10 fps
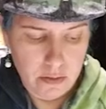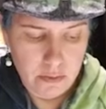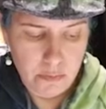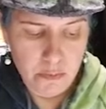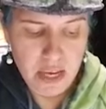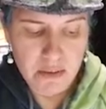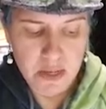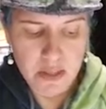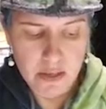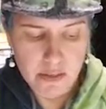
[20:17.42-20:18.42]
Maybe
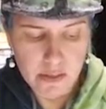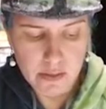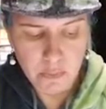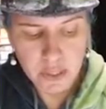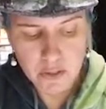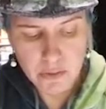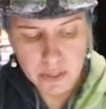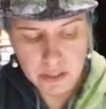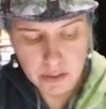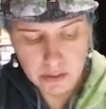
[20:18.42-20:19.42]
this is a picture
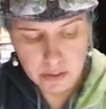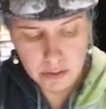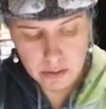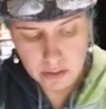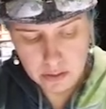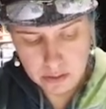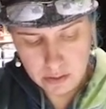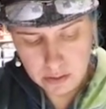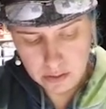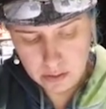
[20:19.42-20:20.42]
window
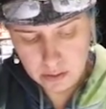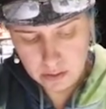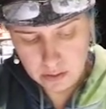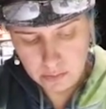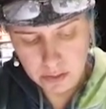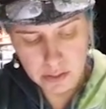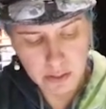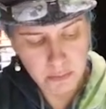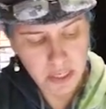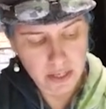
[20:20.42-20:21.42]
with
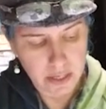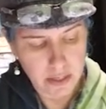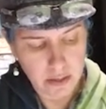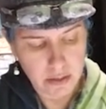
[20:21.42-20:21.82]
something on it.